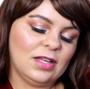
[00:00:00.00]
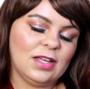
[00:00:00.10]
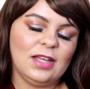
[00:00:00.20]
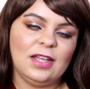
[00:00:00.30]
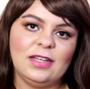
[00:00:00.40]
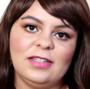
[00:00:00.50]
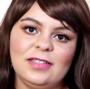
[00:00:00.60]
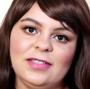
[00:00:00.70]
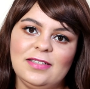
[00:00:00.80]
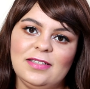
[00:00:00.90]

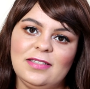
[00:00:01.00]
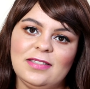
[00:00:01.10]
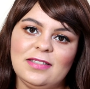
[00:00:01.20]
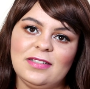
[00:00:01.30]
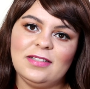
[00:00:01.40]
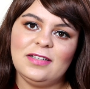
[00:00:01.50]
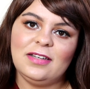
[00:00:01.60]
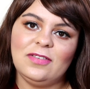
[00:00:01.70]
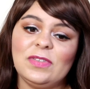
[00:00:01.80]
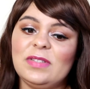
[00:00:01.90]
And
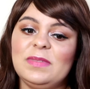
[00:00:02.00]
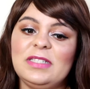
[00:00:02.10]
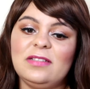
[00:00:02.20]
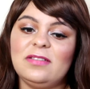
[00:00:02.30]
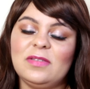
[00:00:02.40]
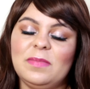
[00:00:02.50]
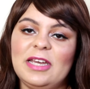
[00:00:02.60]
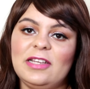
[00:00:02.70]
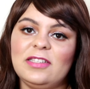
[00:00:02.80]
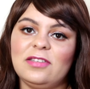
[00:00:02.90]
look for some stills on my
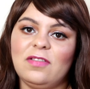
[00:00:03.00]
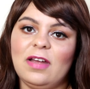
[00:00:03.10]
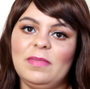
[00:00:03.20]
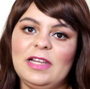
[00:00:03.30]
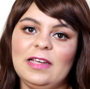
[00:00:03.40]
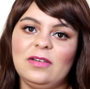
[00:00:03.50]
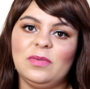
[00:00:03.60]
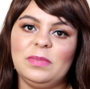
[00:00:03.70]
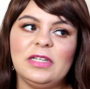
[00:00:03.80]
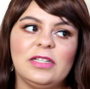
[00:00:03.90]
Instagram, the link
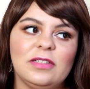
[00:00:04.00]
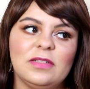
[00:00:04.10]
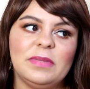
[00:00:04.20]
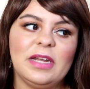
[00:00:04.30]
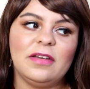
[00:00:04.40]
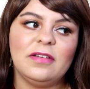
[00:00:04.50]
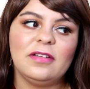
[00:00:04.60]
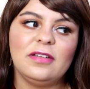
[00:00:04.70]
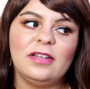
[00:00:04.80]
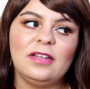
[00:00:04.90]
will be included below.
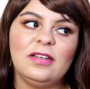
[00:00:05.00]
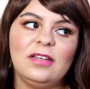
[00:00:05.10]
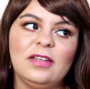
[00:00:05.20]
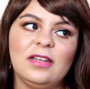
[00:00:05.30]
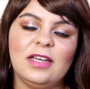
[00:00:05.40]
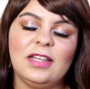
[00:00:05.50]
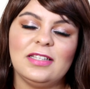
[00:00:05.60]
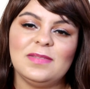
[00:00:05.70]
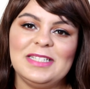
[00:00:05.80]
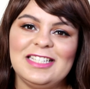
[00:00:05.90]
And
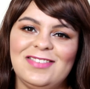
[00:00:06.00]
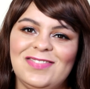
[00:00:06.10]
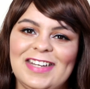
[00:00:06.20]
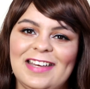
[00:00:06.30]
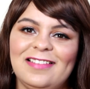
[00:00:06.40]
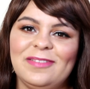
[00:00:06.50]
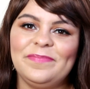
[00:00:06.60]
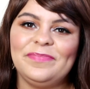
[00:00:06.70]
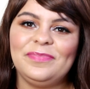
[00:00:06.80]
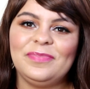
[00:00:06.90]
that's me done for now.
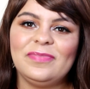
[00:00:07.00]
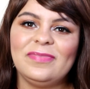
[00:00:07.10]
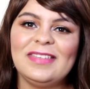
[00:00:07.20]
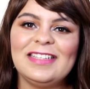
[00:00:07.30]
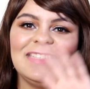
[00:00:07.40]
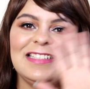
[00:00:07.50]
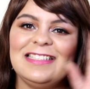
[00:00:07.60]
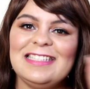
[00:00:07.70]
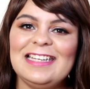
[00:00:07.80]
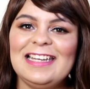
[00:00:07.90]

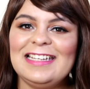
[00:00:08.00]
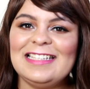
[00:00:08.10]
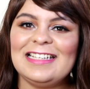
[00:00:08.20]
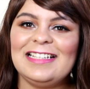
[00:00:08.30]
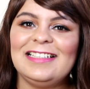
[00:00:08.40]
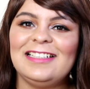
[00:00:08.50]
See you later.